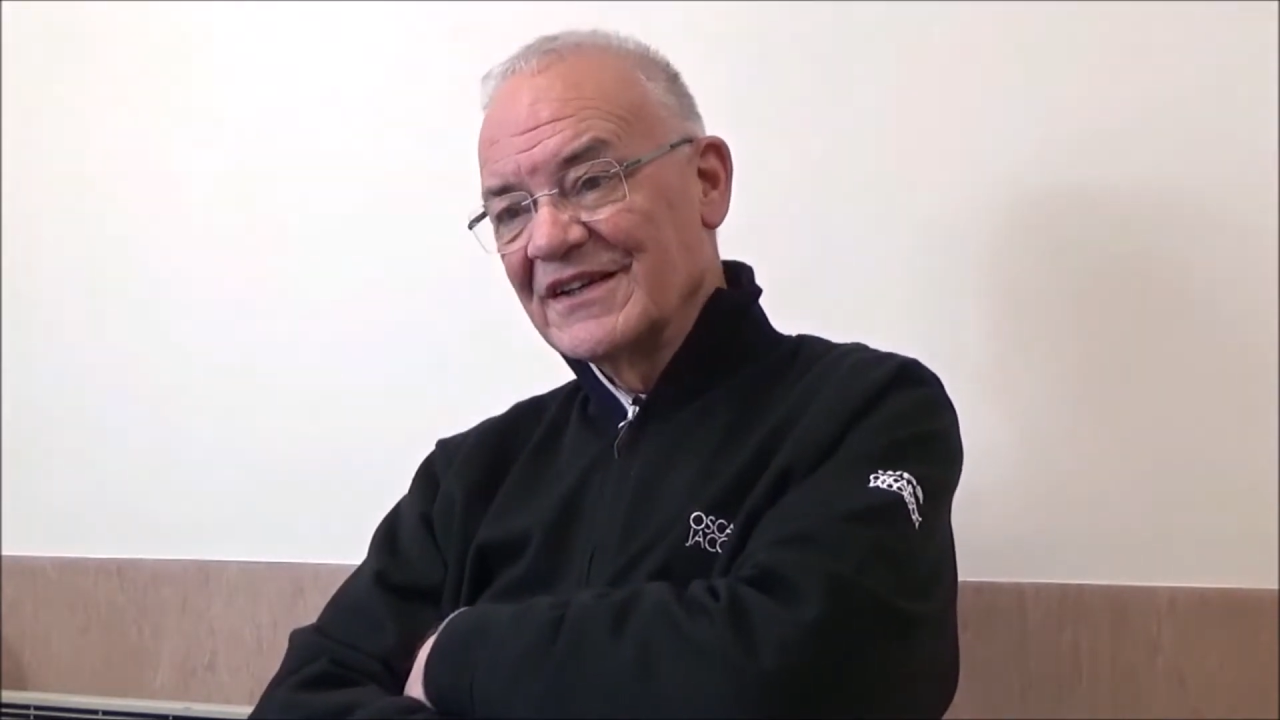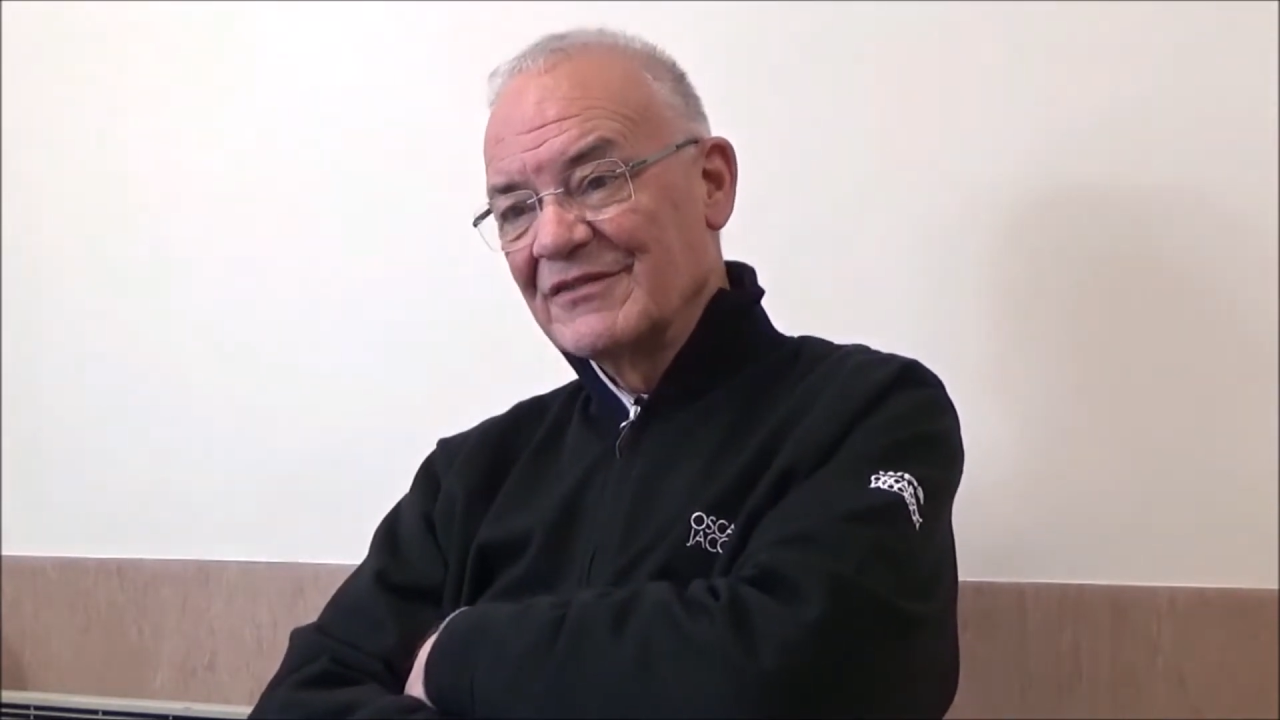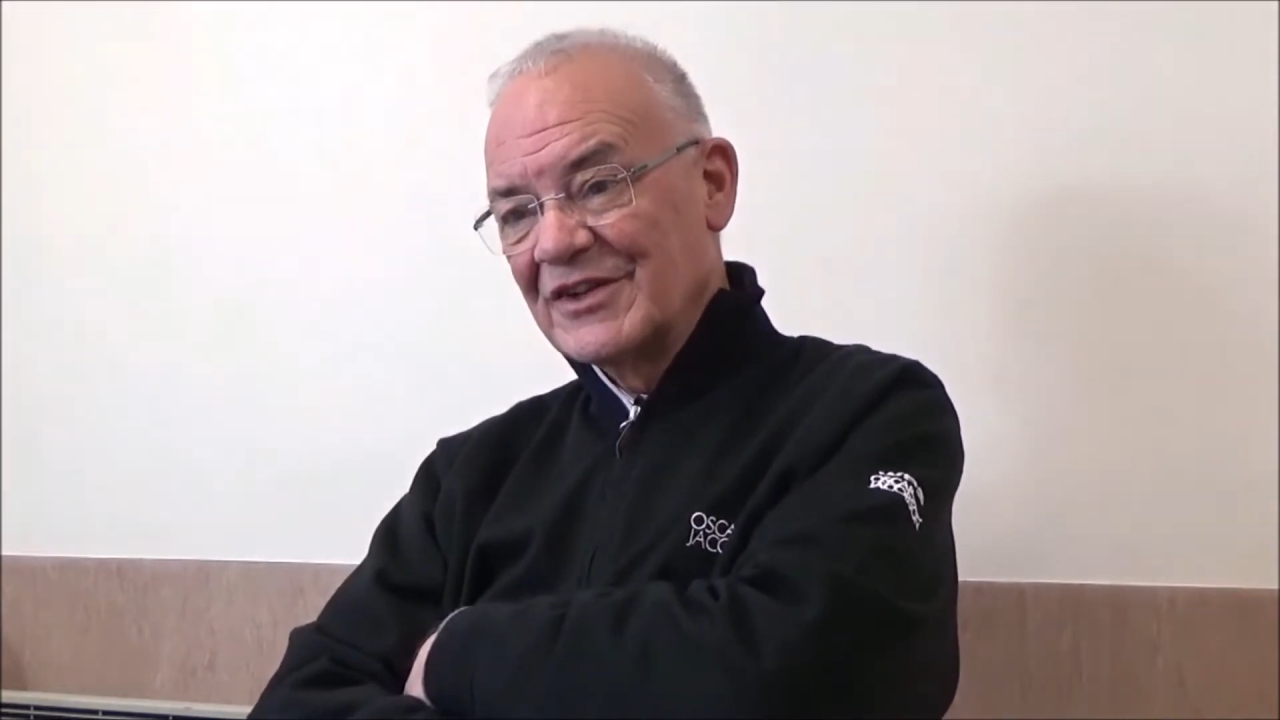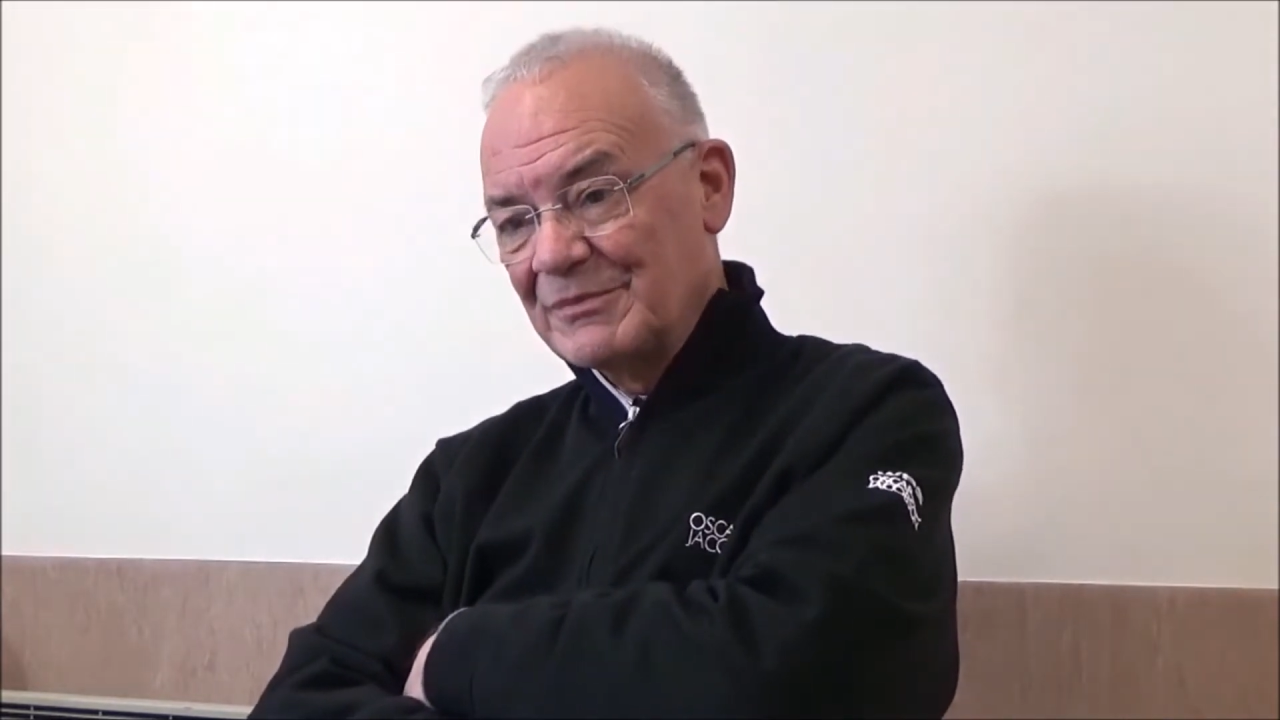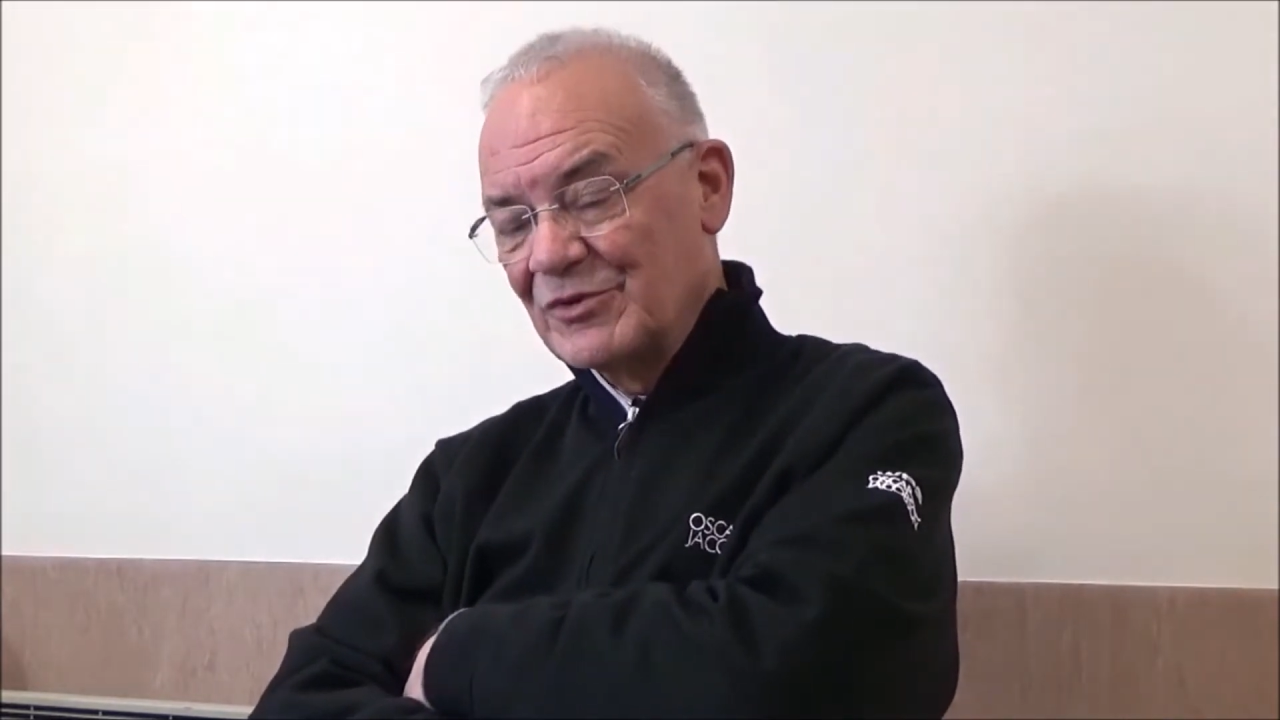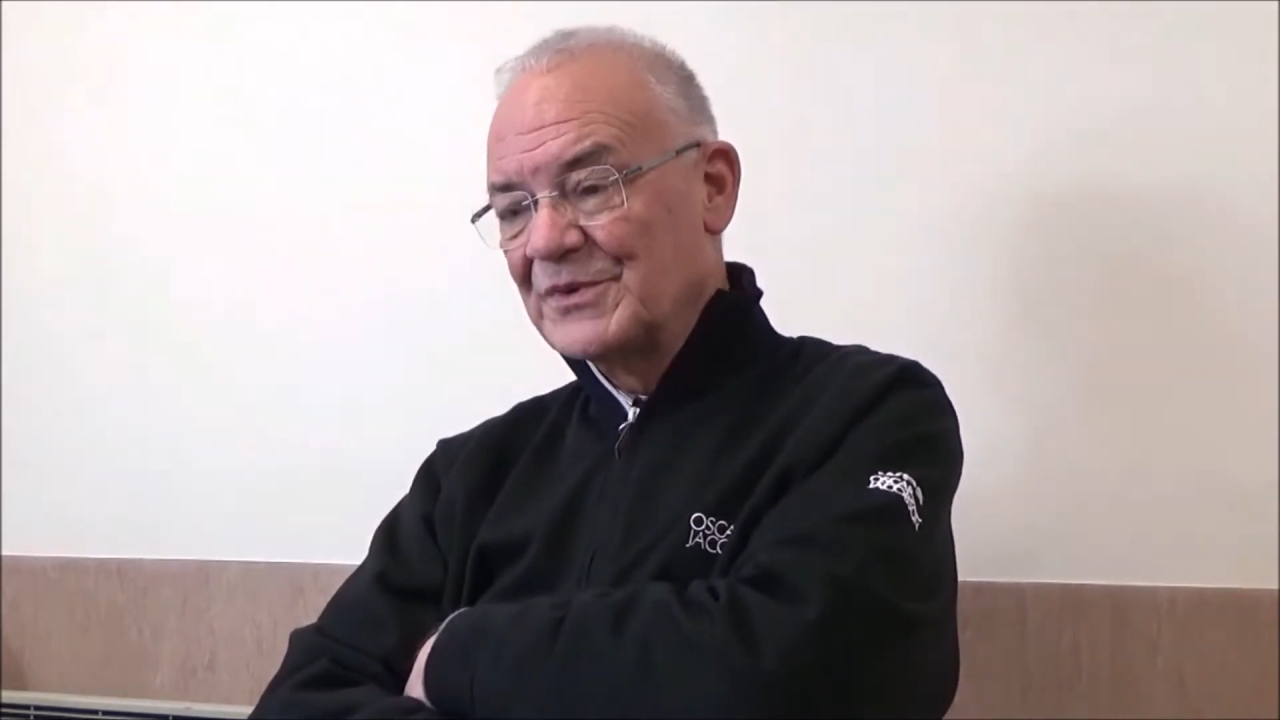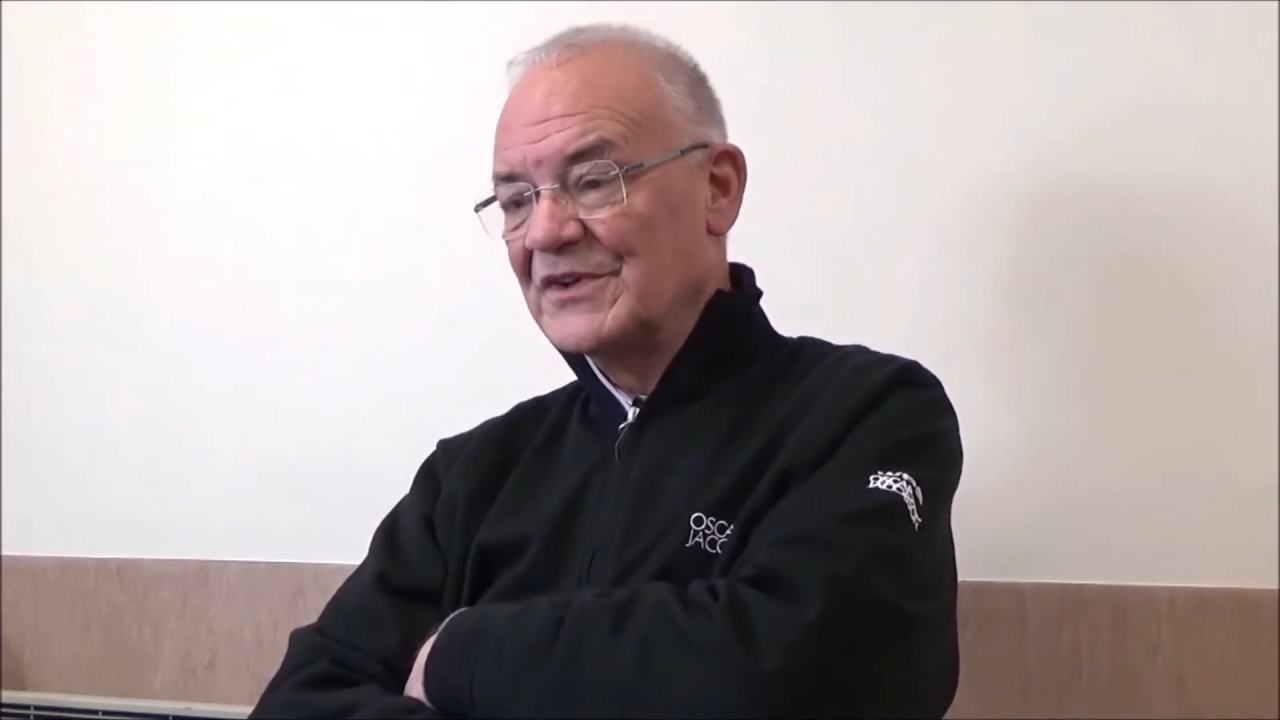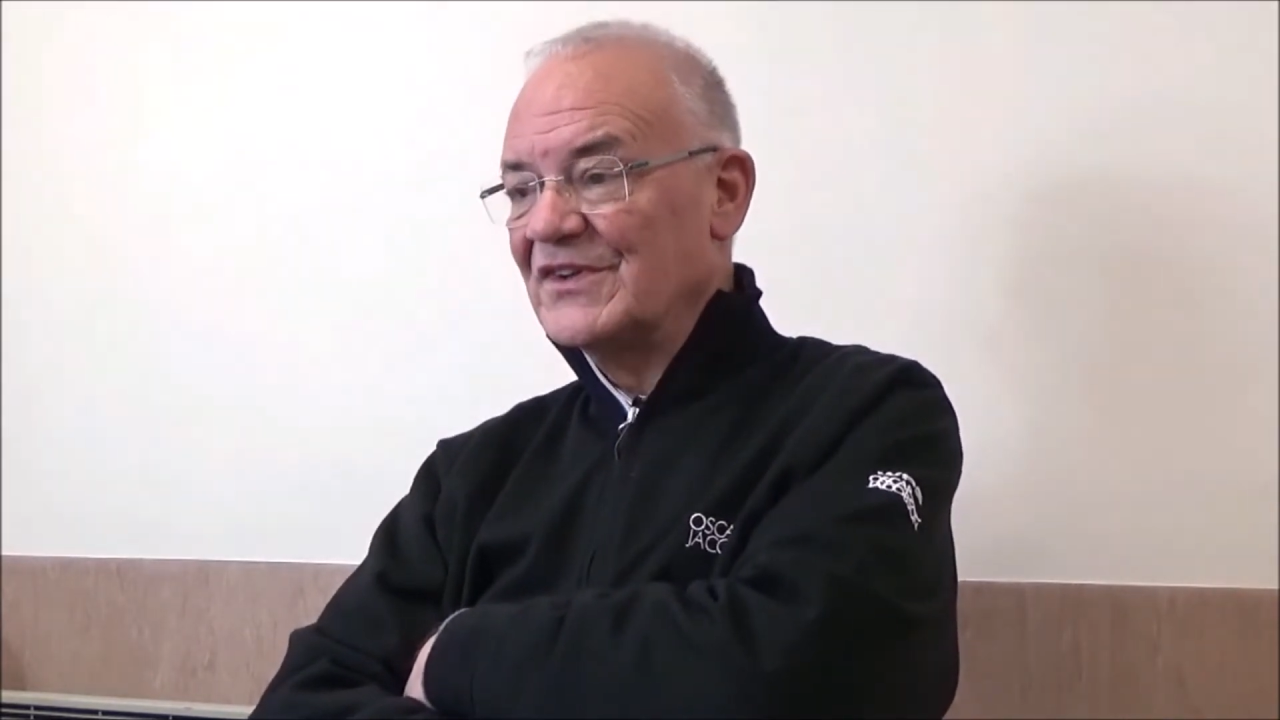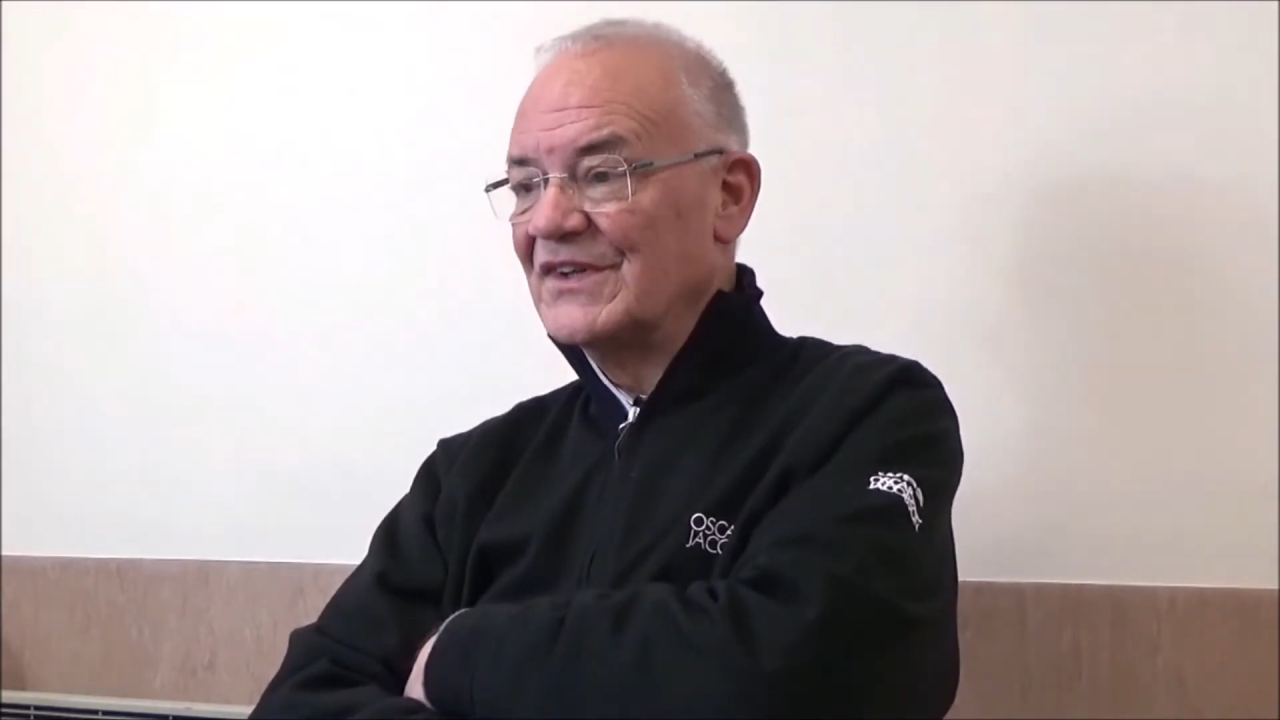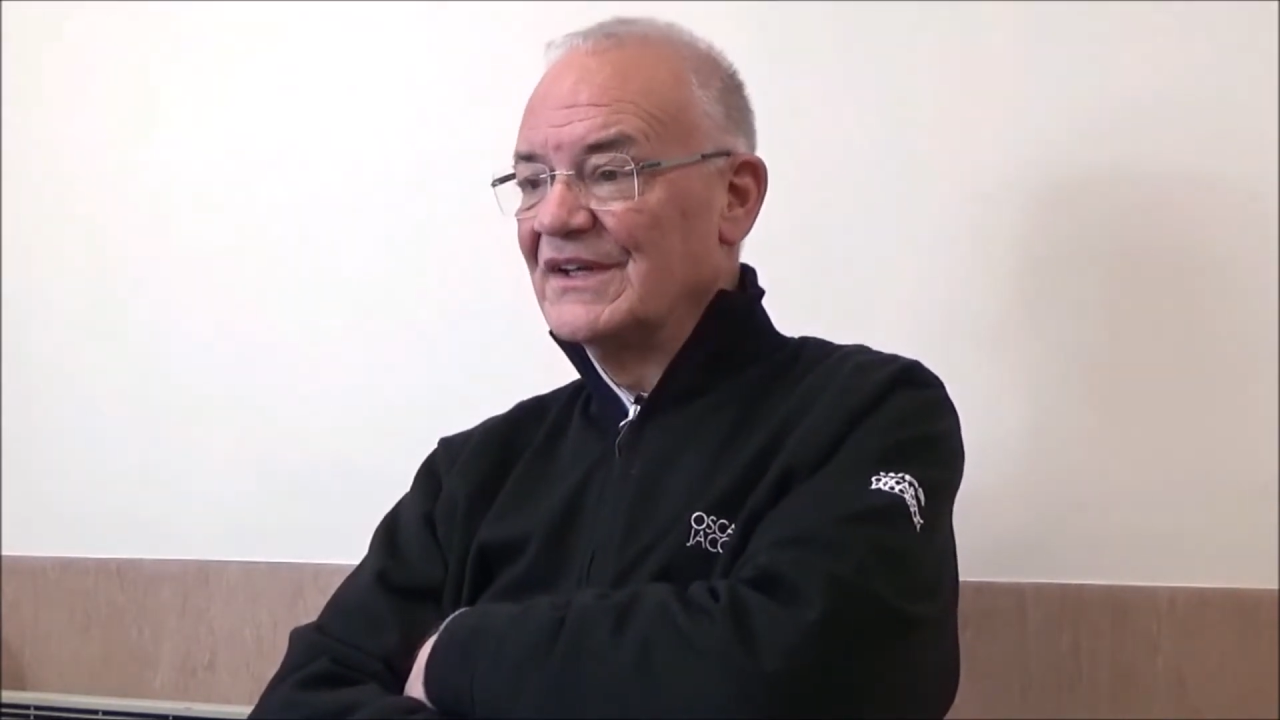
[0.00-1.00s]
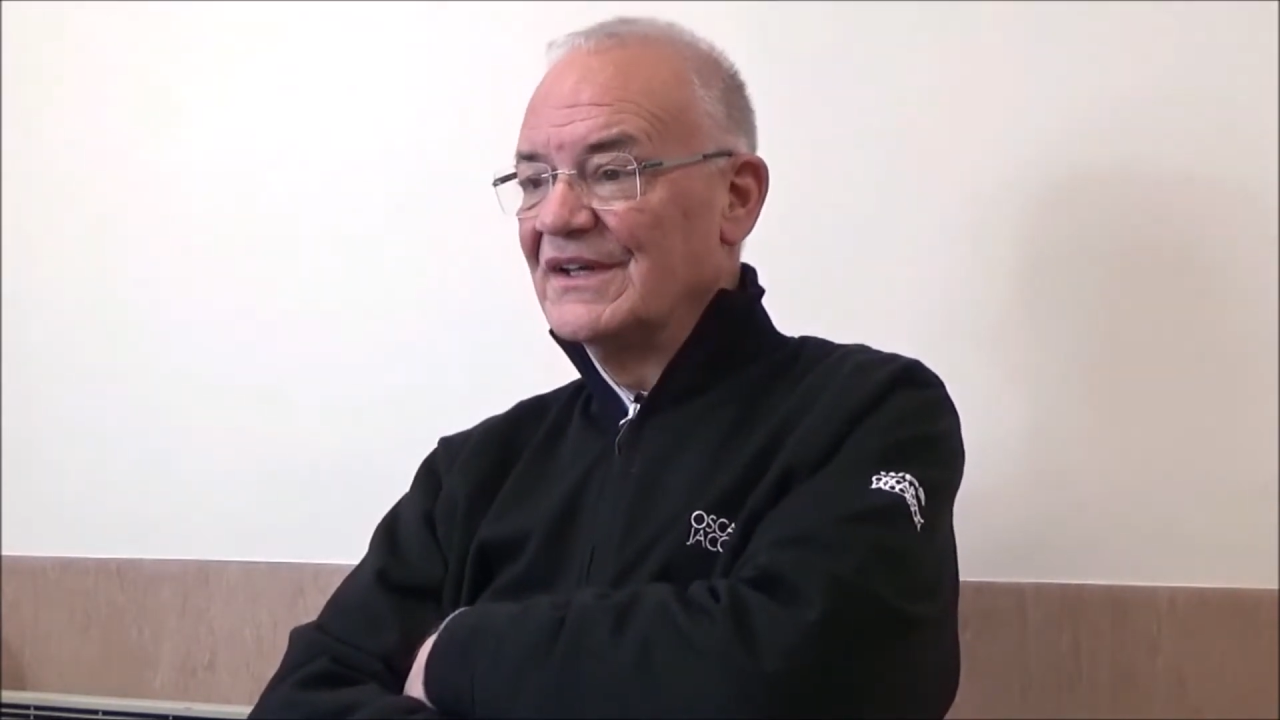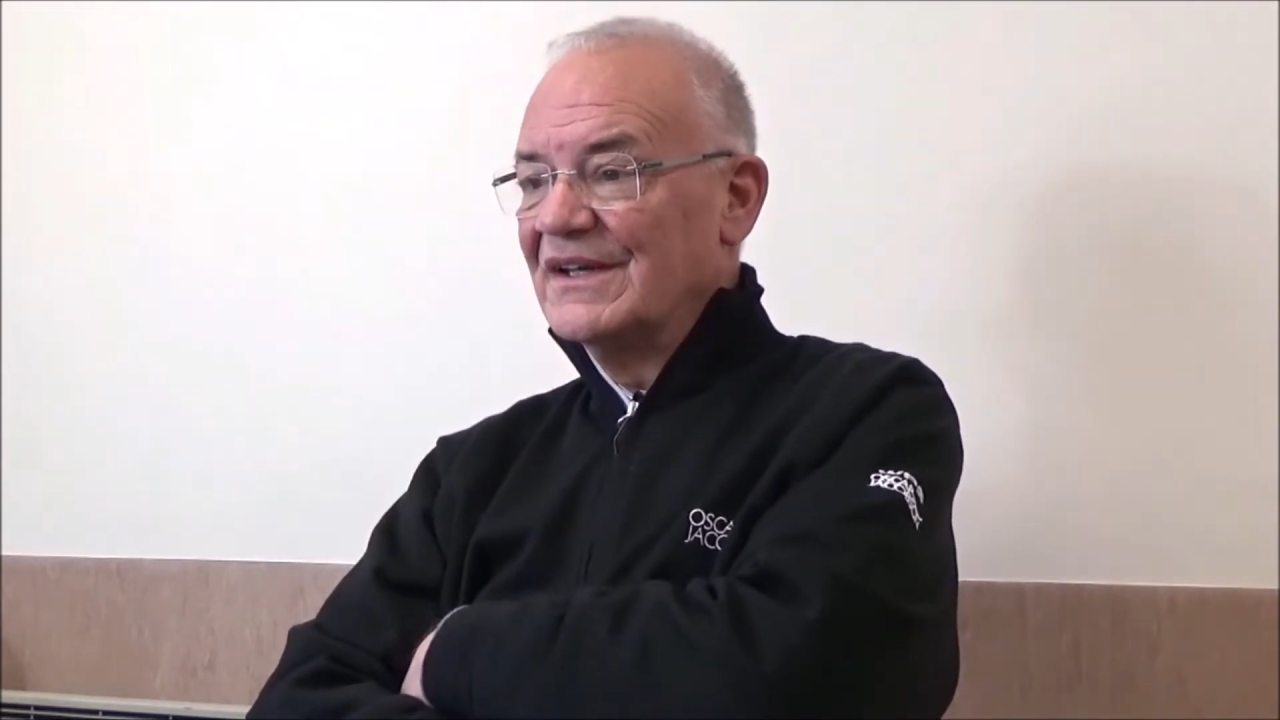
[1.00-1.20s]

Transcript: have the appropriate